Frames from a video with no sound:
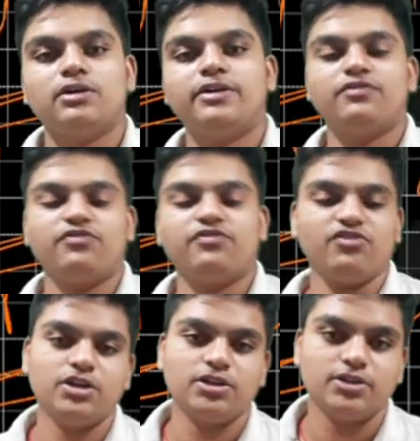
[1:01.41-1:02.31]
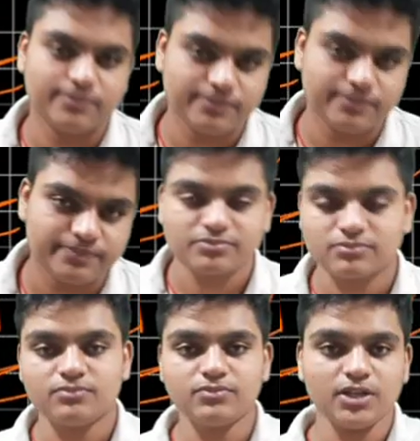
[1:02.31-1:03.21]
If not,
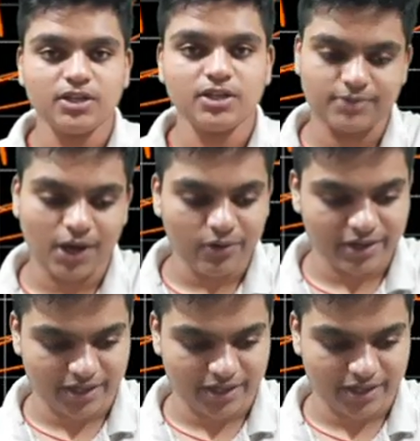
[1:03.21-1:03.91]
now